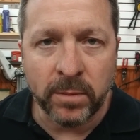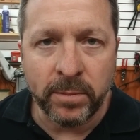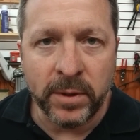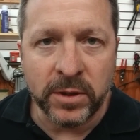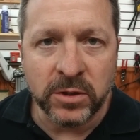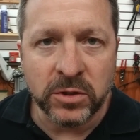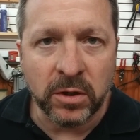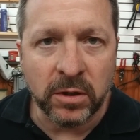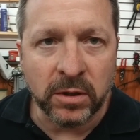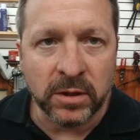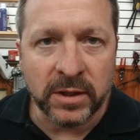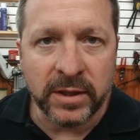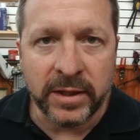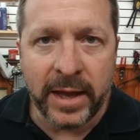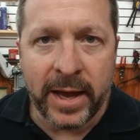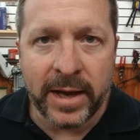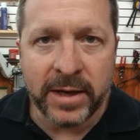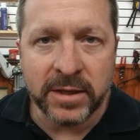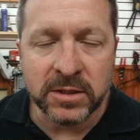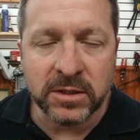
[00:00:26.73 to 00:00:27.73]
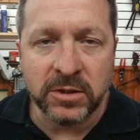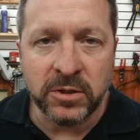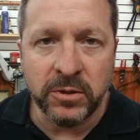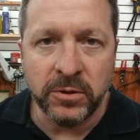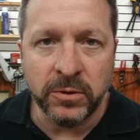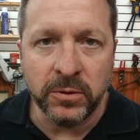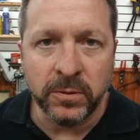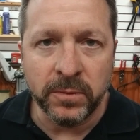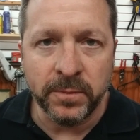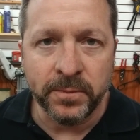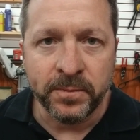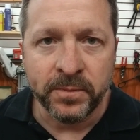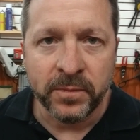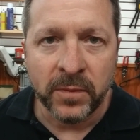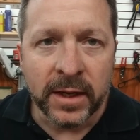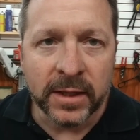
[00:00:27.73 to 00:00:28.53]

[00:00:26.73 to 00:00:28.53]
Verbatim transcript: workbench called Lattice two.